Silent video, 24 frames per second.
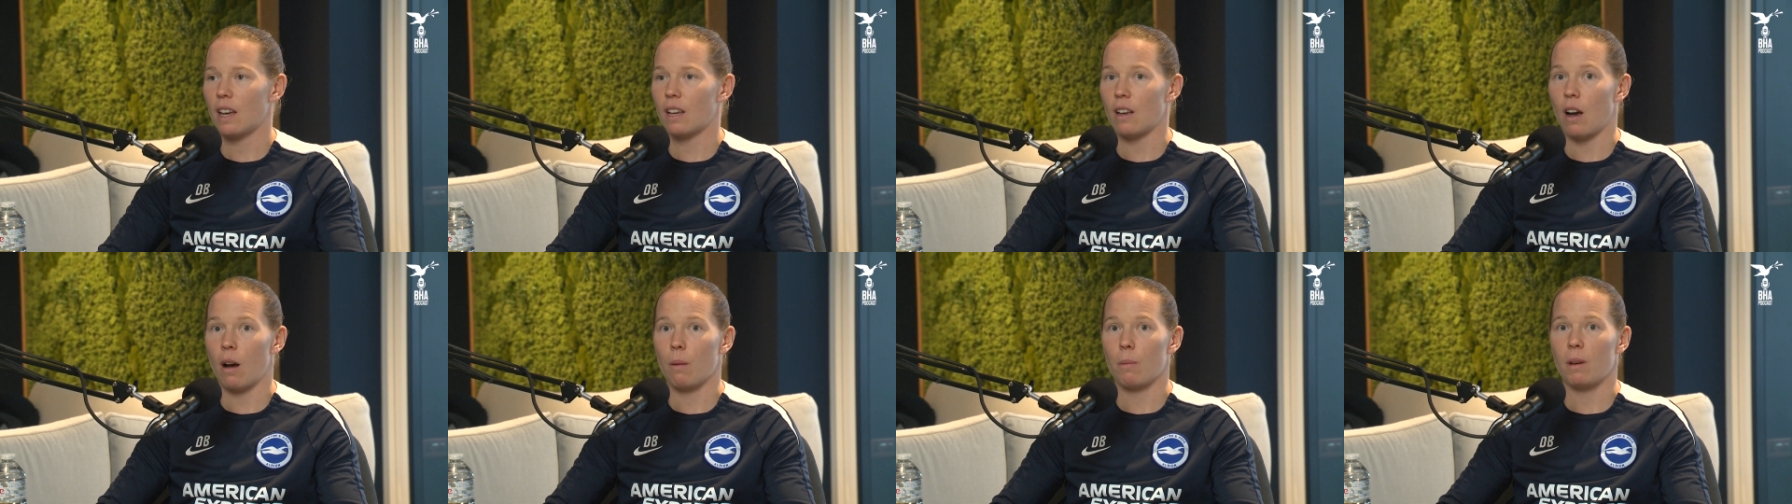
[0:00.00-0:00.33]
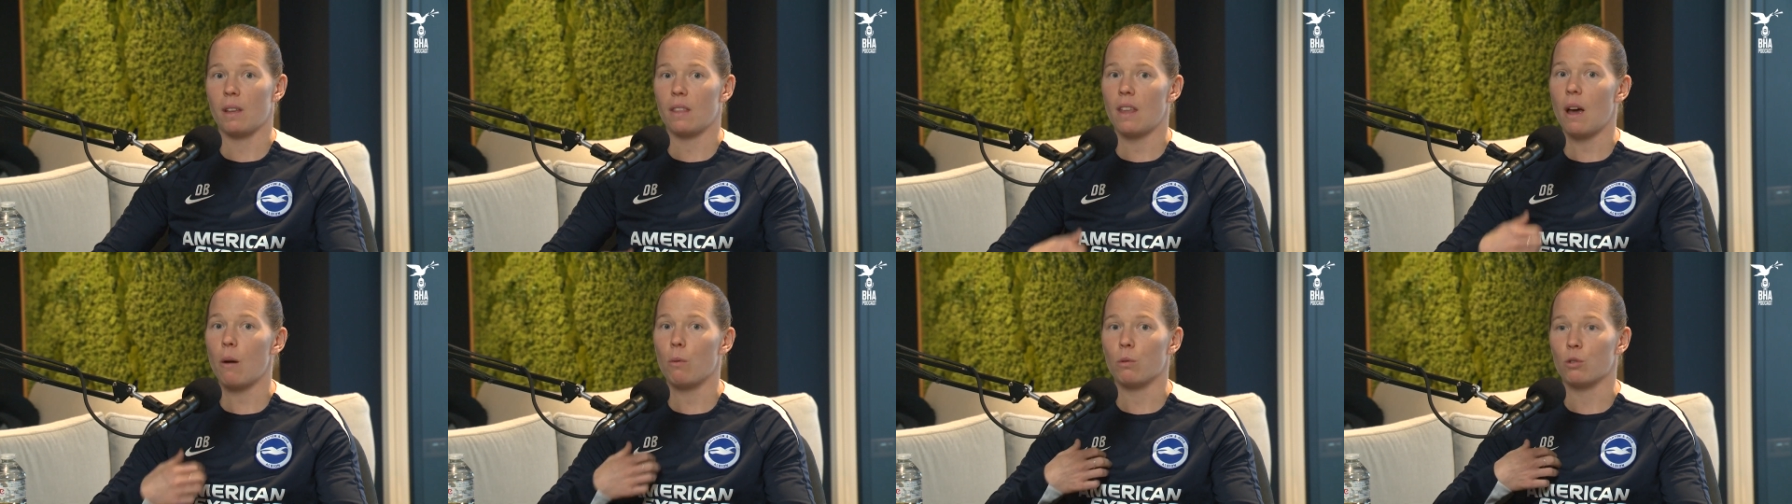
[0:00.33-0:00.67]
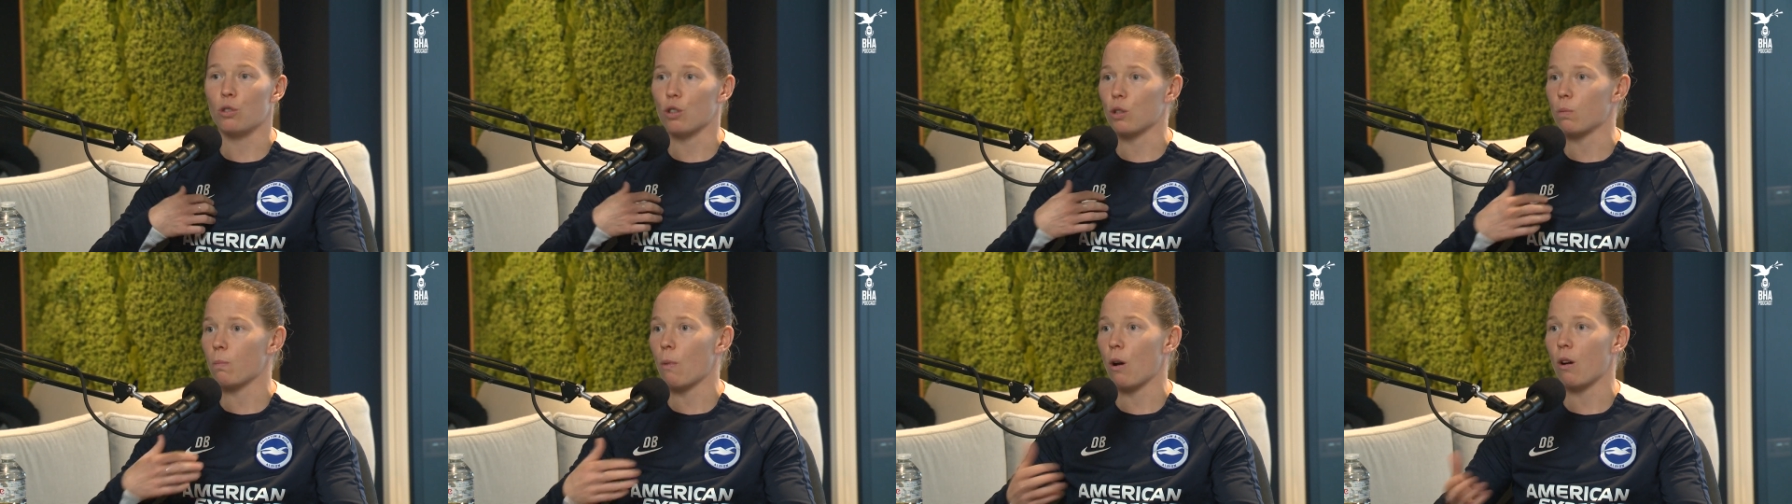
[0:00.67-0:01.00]
that would
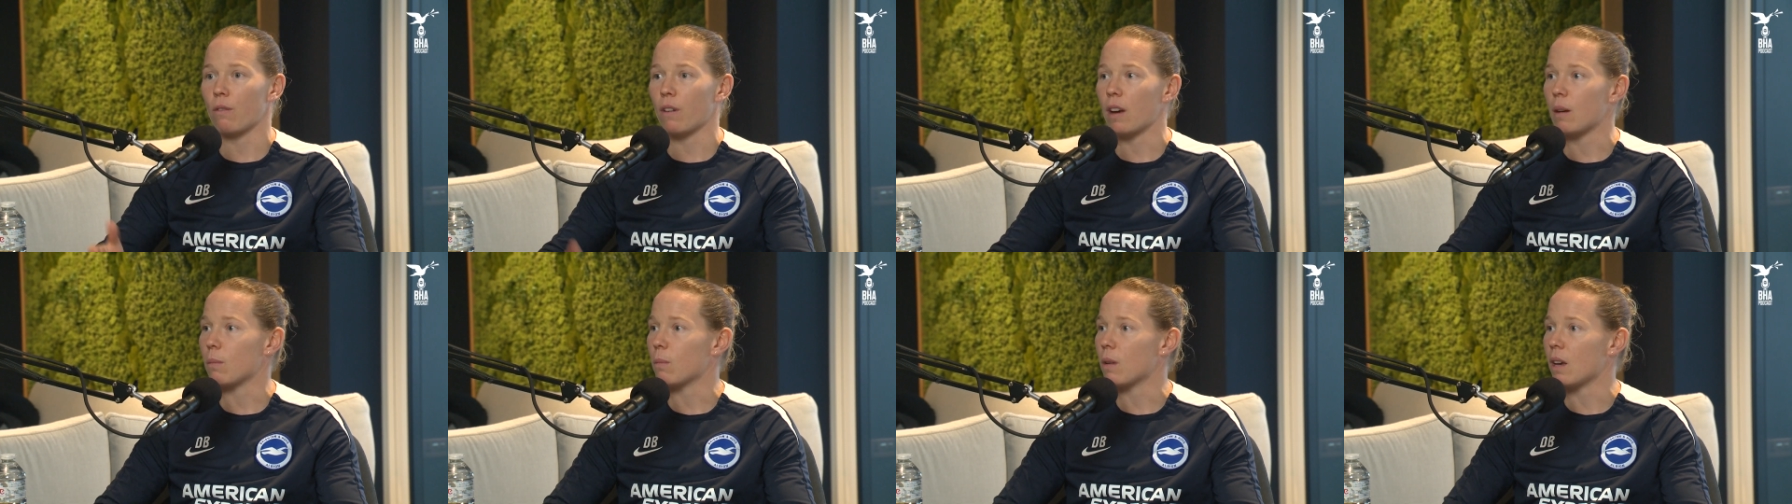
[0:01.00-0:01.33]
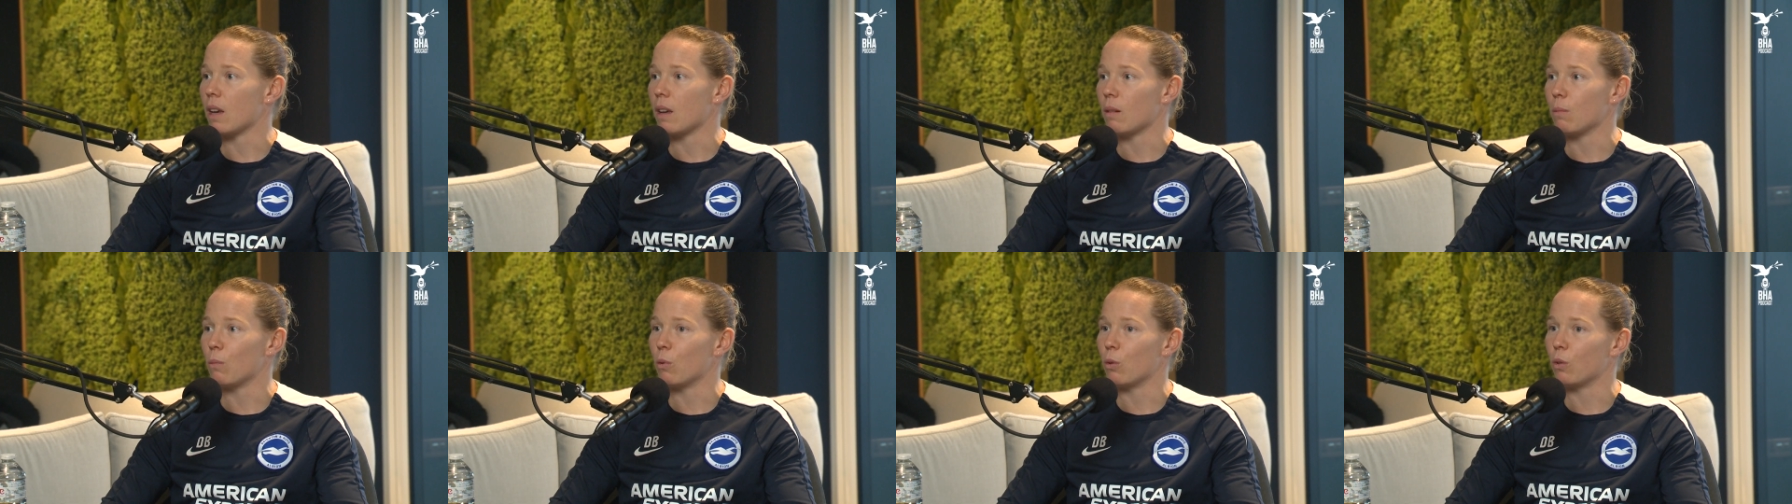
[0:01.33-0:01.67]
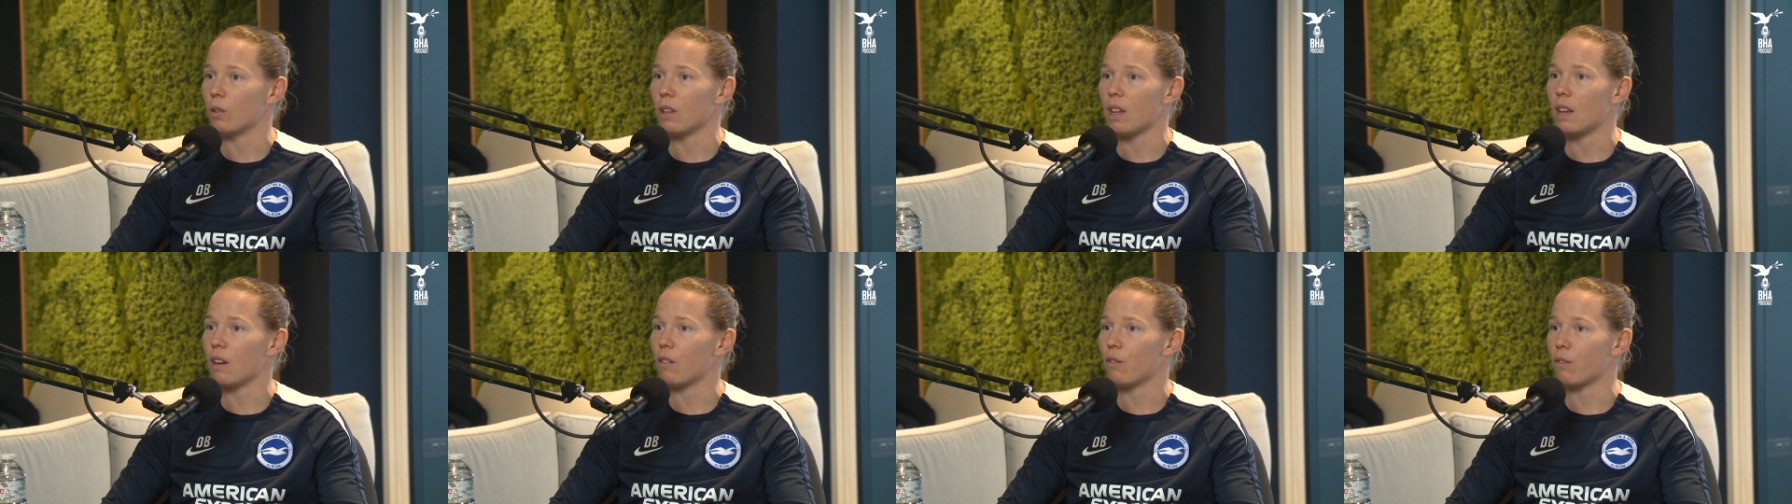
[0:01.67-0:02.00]
just motivate me more
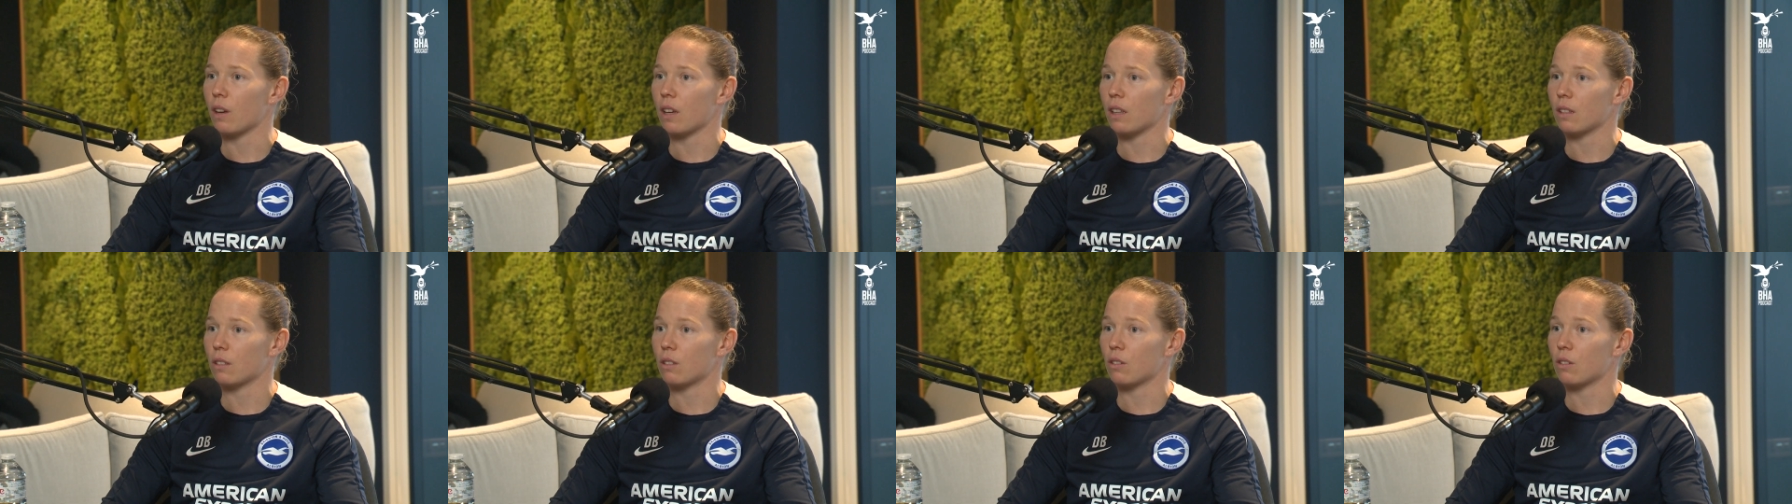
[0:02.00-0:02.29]
than anything.